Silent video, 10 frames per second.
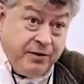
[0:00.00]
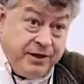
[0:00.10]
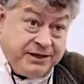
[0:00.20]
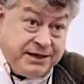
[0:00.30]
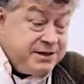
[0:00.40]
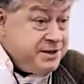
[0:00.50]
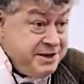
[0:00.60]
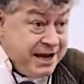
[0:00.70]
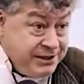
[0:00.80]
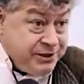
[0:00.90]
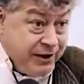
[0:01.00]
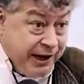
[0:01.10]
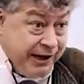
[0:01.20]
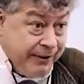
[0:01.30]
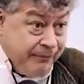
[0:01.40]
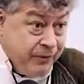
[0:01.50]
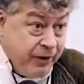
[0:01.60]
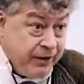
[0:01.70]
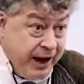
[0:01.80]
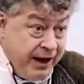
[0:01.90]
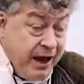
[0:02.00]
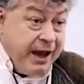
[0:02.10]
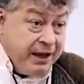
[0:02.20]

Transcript: This isn't destiny, okay?